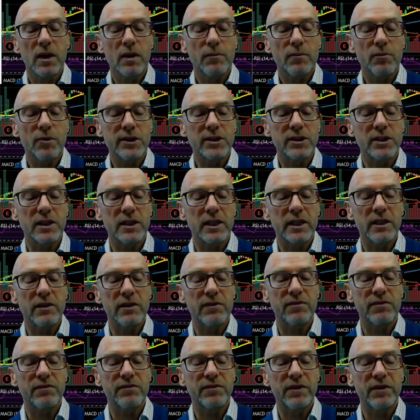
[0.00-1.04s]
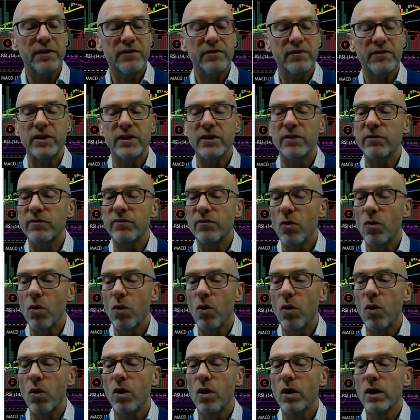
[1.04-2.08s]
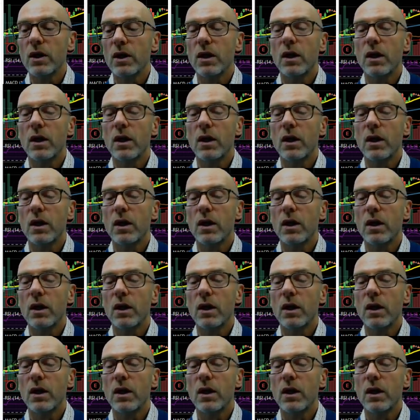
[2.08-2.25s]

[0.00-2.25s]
presently at 54,